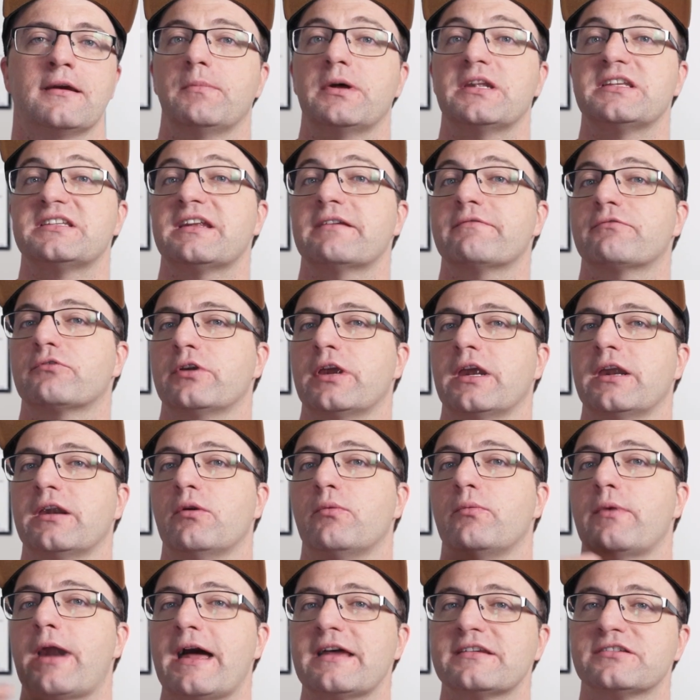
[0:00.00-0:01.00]
but instead of creating
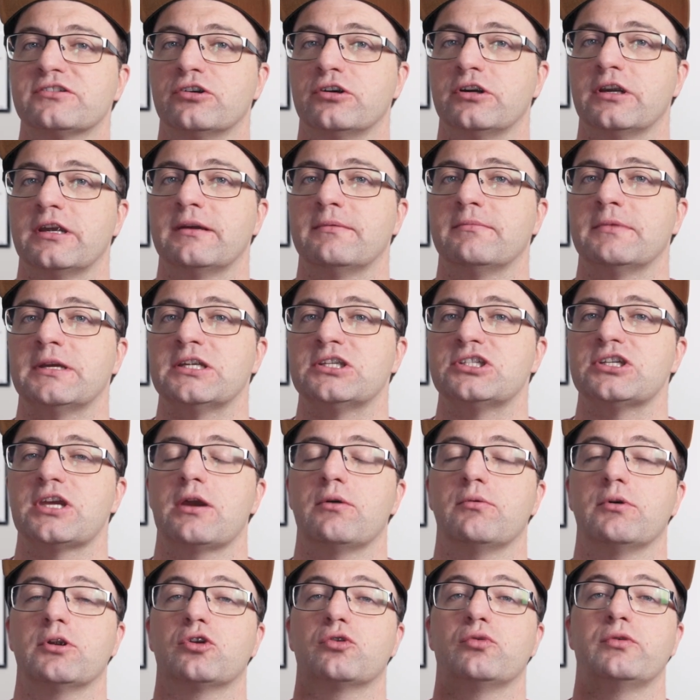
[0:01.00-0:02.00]
a raster image
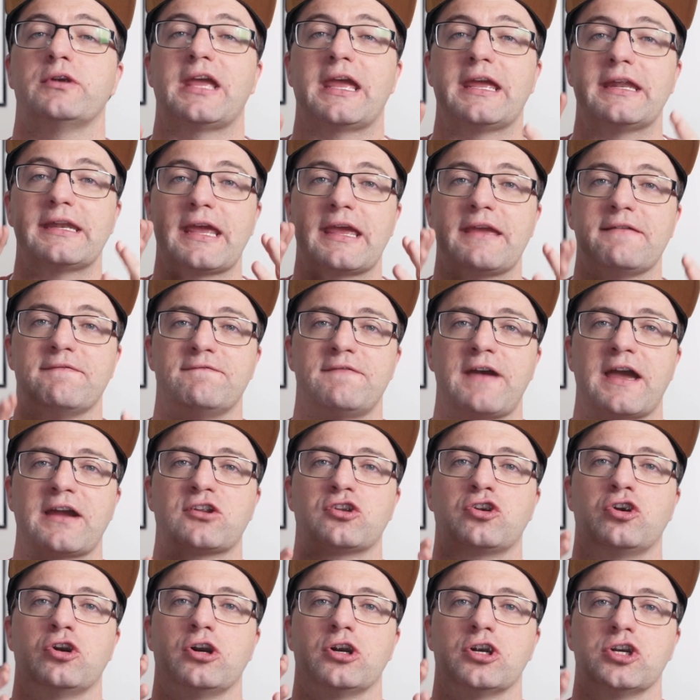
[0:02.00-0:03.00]
it would create a
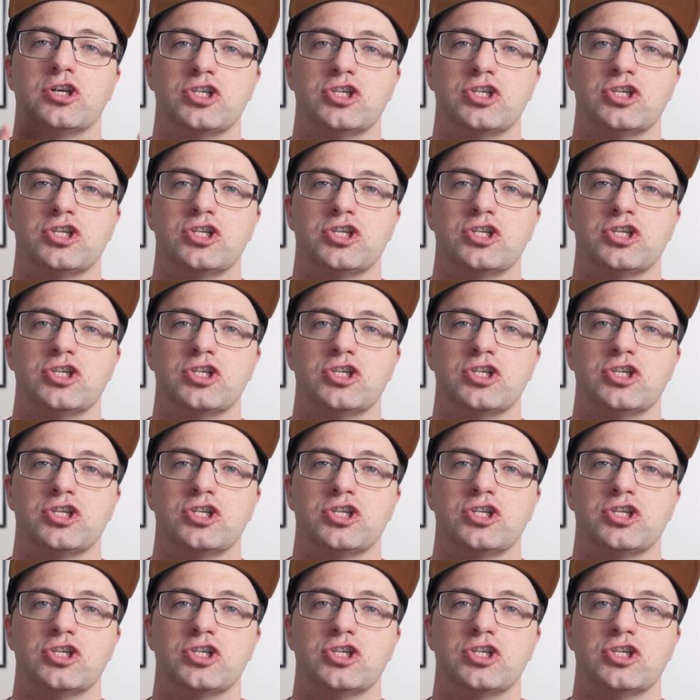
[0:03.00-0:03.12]
vector